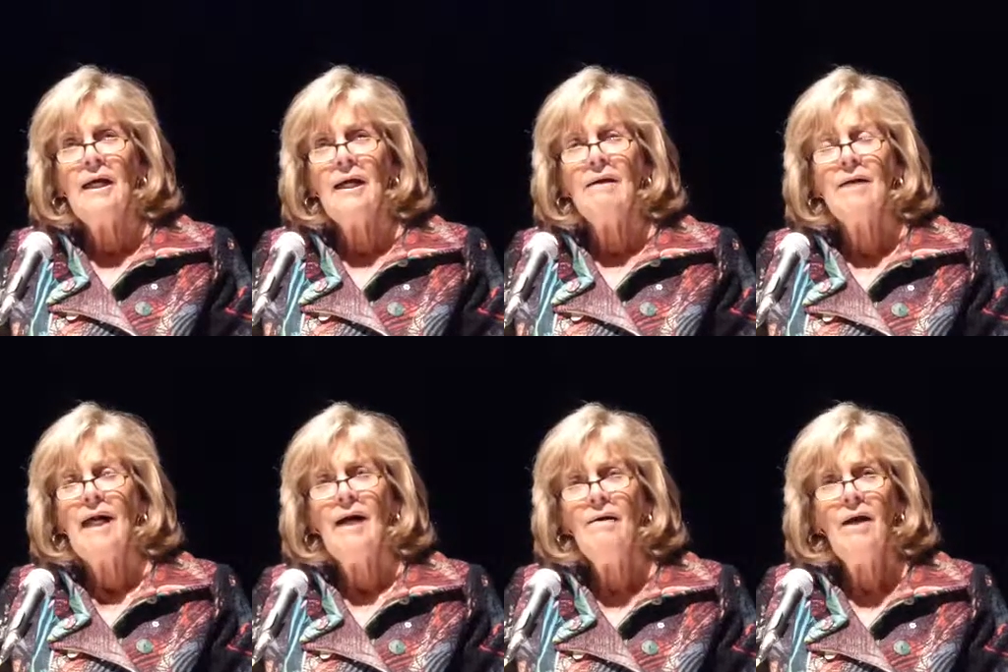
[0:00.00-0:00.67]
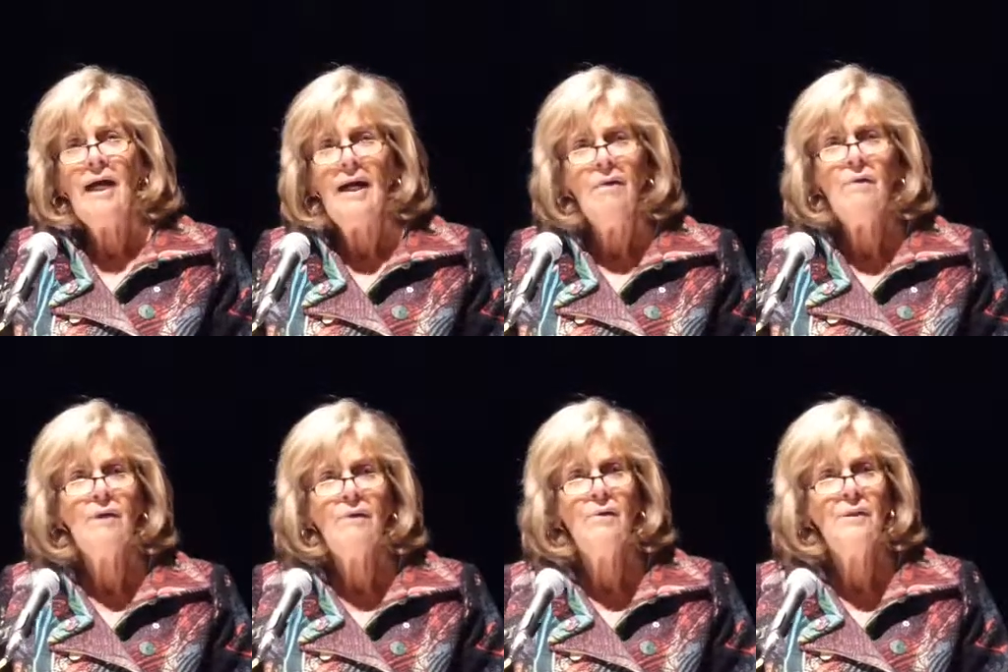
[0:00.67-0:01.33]
How are
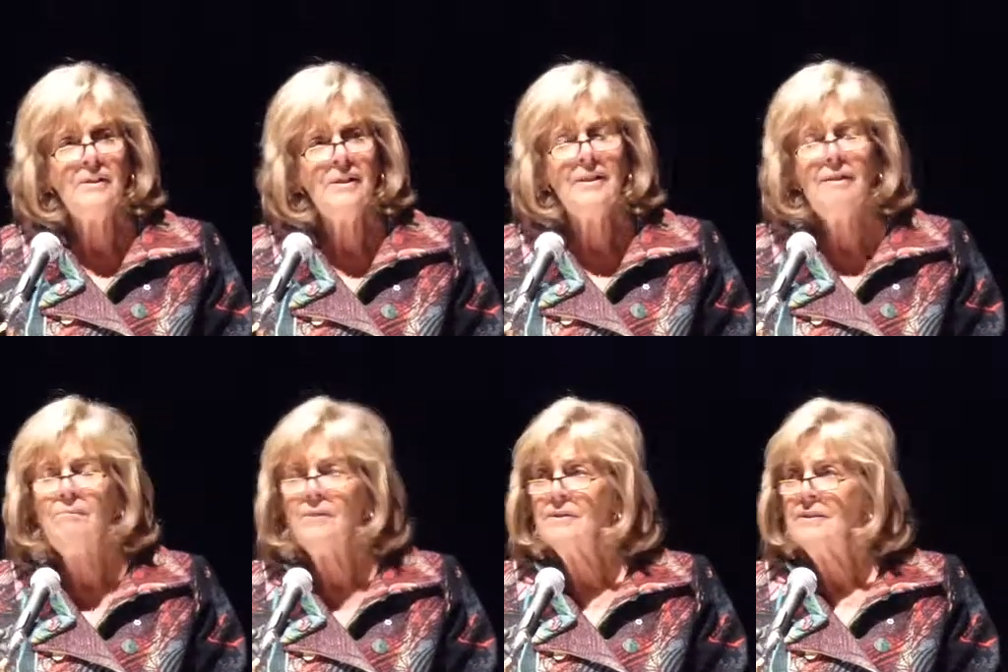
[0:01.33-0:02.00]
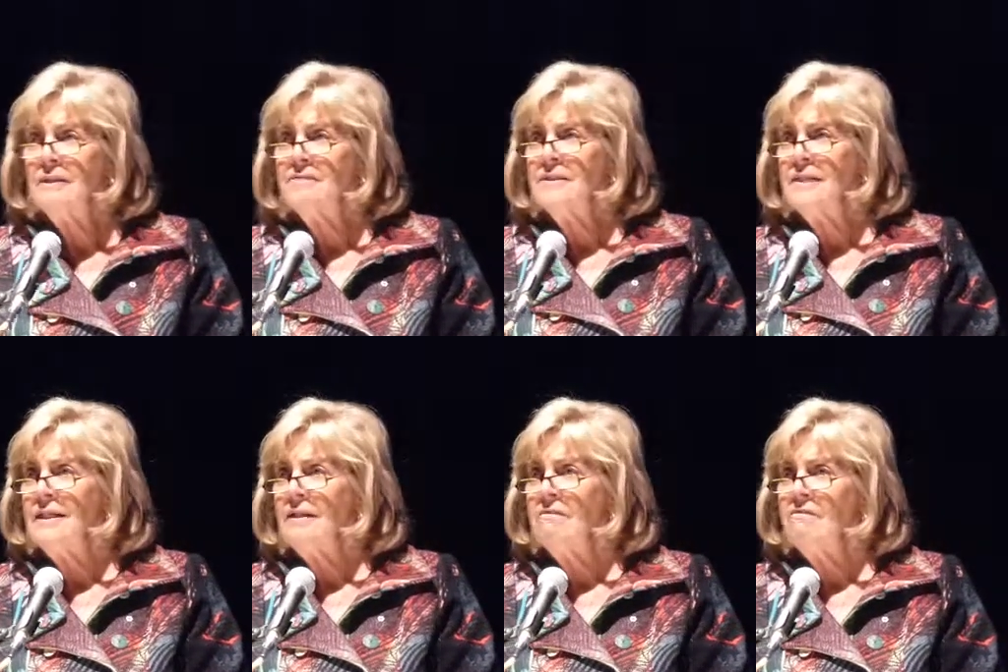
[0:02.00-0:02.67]
you going to keep yourself
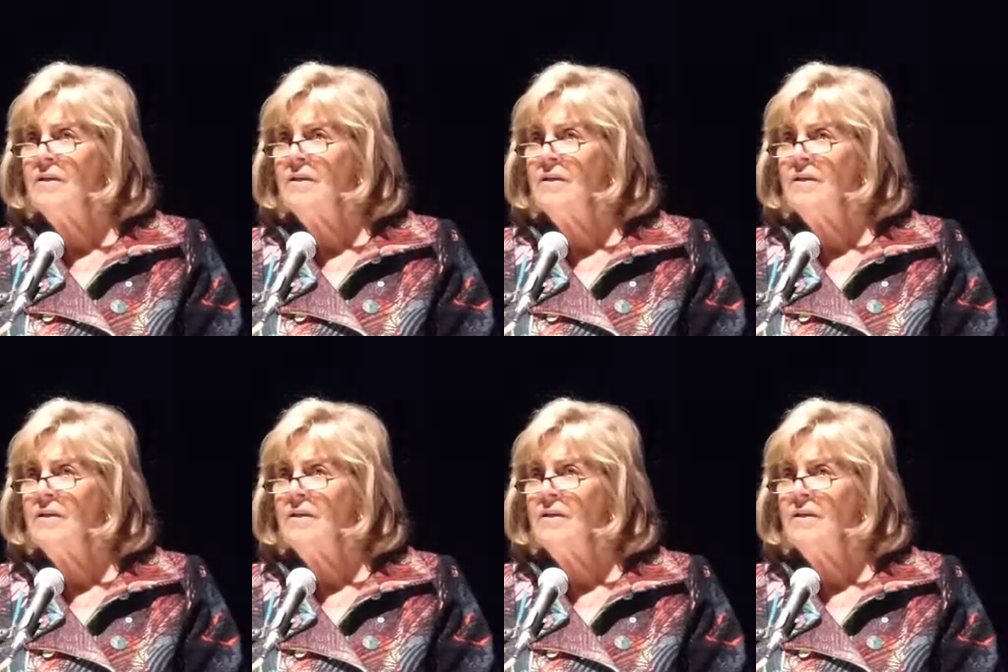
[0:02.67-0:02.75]
safe?